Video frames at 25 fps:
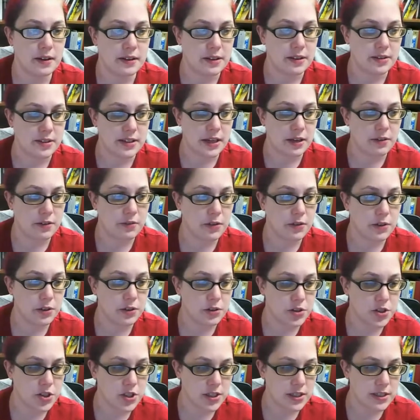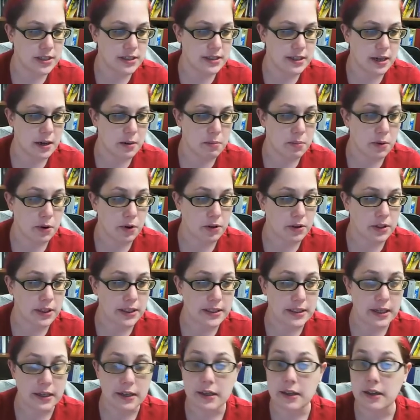there's
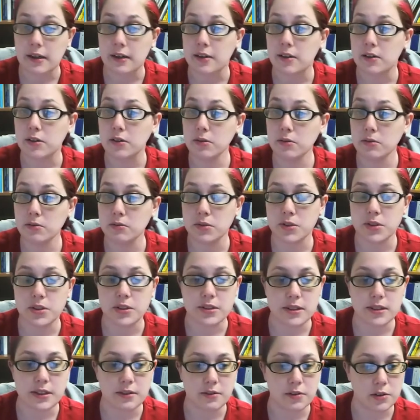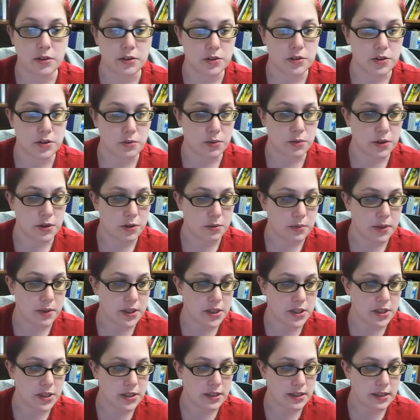evolution.berkeley.edu, which is the evolution one you
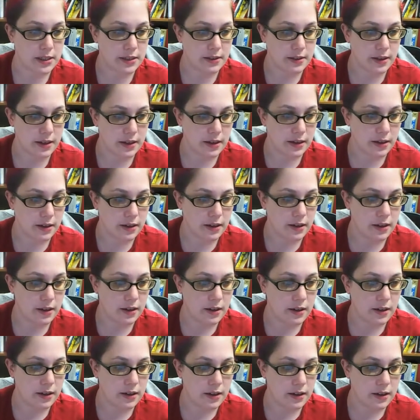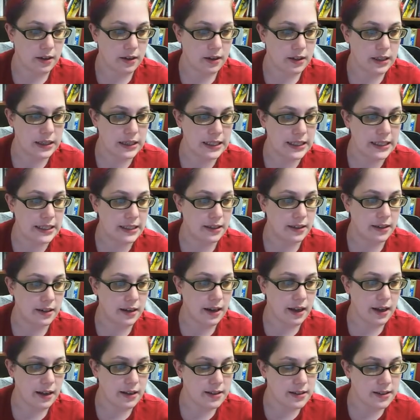mentioned, and then
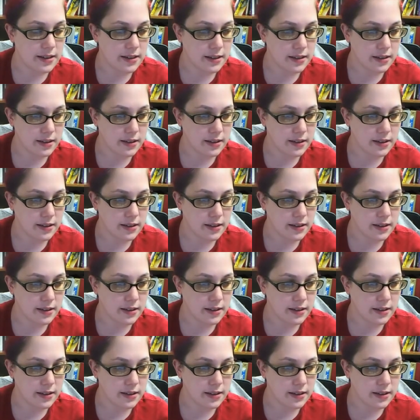CleanNet.